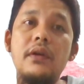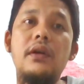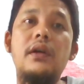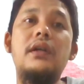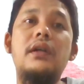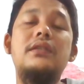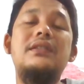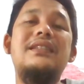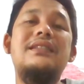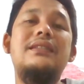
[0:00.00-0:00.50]

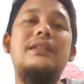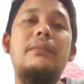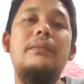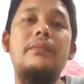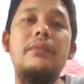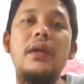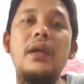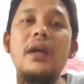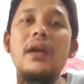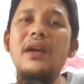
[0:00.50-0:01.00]
system.
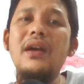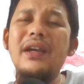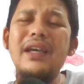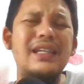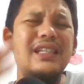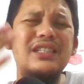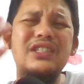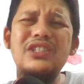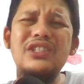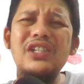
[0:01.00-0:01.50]
Okay,
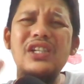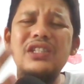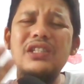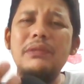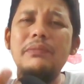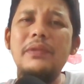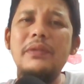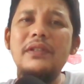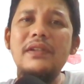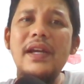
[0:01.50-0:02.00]
it's really
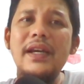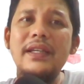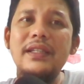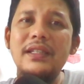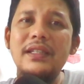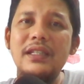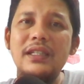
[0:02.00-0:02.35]
simple, right?